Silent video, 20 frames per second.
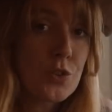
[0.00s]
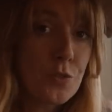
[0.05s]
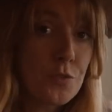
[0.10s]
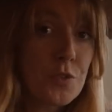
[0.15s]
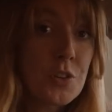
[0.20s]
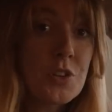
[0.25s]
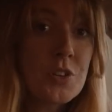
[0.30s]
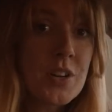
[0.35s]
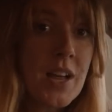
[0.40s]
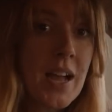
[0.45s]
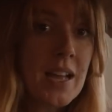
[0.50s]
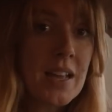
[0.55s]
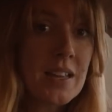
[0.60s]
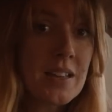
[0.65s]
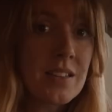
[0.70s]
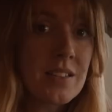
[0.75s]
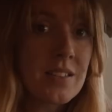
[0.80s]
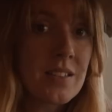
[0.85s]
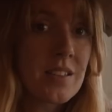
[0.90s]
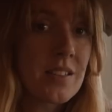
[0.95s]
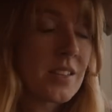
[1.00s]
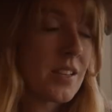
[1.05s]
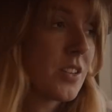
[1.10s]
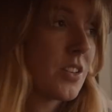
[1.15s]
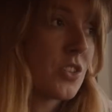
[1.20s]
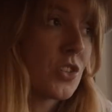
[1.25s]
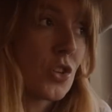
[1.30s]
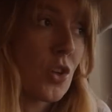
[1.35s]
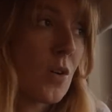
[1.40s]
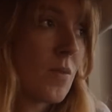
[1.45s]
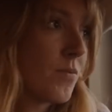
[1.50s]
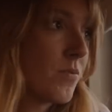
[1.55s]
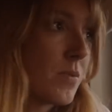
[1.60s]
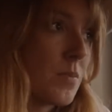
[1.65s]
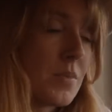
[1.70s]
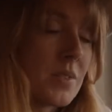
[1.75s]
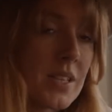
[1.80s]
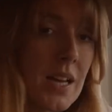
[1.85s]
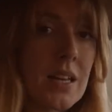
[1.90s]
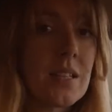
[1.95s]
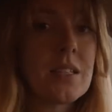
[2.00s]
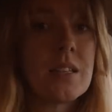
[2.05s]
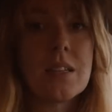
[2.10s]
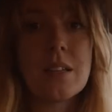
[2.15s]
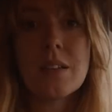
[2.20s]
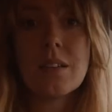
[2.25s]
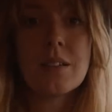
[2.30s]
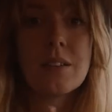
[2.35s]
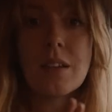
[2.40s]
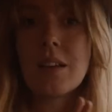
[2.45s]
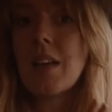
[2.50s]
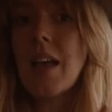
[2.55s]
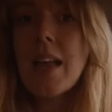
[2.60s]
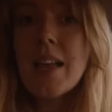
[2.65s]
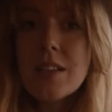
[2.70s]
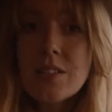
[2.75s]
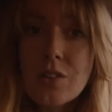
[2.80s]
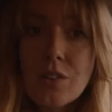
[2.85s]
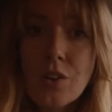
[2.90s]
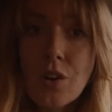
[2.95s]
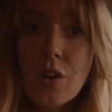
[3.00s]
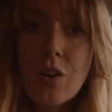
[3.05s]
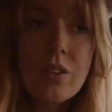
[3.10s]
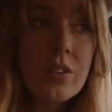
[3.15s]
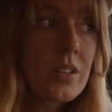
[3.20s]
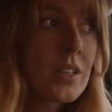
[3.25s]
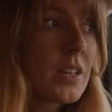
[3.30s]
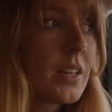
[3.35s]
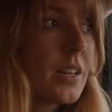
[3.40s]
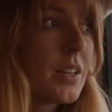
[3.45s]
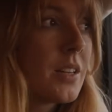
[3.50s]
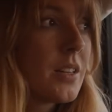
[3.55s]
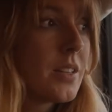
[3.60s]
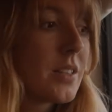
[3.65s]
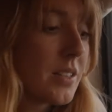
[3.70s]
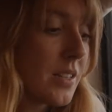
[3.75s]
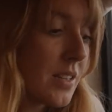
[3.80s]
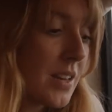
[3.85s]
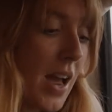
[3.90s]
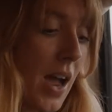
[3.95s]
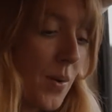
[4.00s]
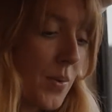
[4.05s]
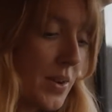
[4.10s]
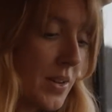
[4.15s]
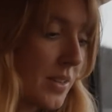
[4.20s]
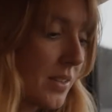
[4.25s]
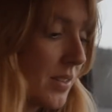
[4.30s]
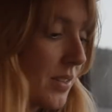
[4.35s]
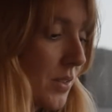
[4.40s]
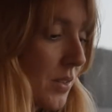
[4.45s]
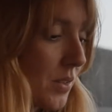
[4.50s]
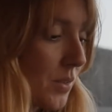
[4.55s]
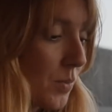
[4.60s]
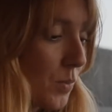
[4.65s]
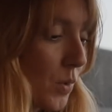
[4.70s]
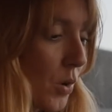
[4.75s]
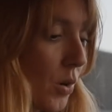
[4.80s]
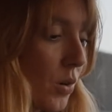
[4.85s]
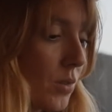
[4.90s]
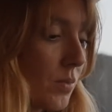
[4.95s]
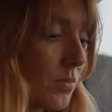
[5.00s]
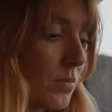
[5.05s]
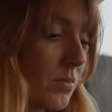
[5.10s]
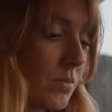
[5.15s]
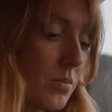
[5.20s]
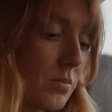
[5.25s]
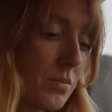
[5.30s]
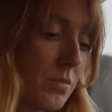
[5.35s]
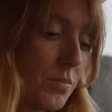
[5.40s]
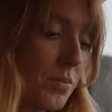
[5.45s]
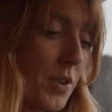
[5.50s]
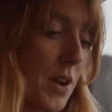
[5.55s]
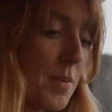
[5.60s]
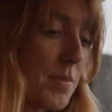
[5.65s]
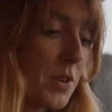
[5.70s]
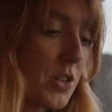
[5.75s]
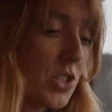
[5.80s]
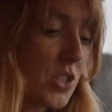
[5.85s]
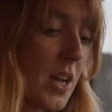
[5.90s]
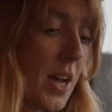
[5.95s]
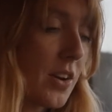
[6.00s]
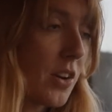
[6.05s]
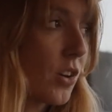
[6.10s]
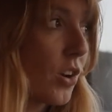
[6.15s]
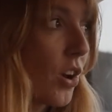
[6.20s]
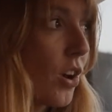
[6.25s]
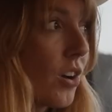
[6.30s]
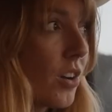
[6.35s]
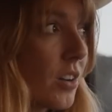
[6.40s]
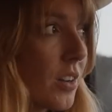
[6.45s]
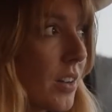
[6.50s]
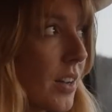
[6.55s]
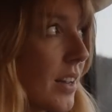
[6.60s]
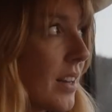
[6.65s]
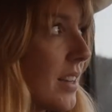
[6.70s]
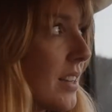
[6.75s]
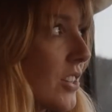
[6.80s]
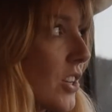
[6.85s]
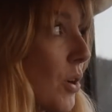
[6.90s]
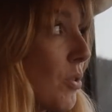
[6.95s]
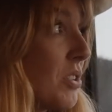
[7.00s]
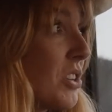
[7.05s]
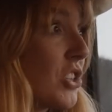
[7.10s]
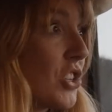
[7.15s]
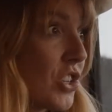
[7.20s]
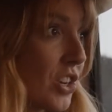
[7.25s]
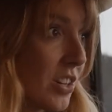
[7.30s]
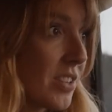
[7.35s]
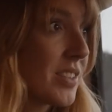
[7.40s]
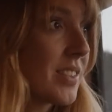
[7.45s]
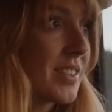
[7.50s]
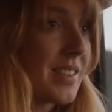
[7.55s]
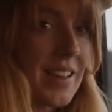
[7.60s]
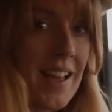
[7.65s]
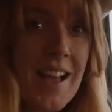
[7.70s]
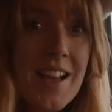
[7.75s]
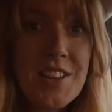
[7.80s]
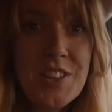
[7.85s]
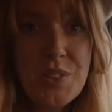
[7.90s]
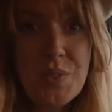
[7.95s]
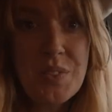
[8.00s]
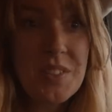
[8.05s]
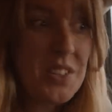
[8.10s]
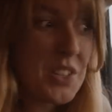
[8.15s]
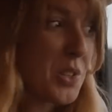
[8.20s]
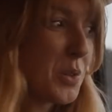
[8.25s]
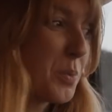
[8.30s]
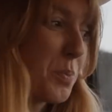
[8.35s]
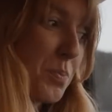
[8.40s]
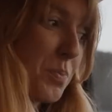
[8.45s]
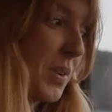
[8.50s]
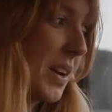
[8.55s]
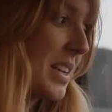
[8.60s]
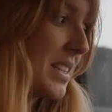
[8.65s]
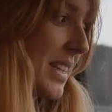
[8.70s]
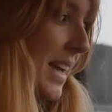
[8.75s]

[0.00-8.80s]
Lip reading: a few days the sun has gone from setting at like 8 o'clock to now it's what, pretty much 10 o'clock, and it's only just set, so it's still like